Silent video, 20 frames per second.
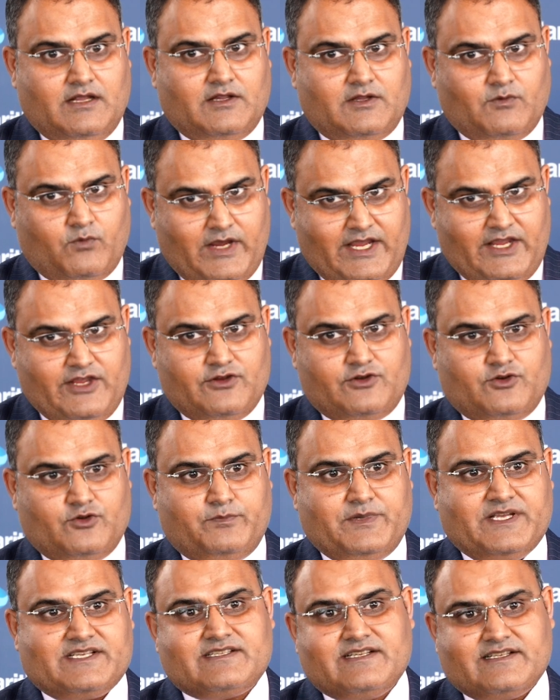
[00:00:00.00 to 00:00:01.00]
the way you do
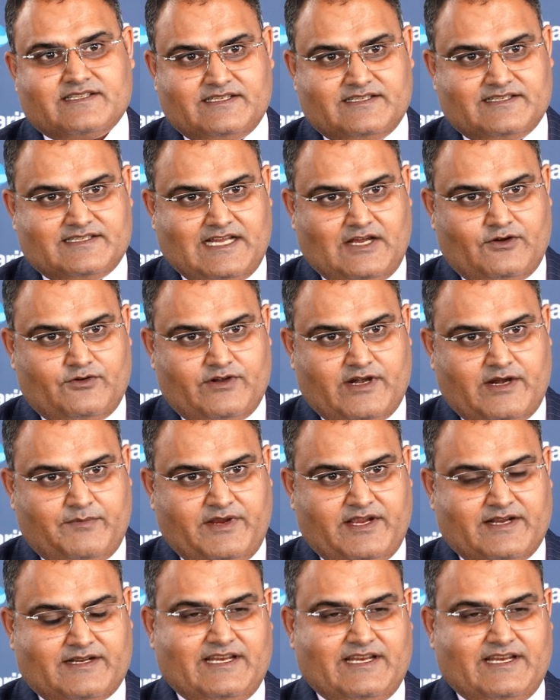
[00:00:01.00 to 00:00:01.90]
business in Saudi Arabia,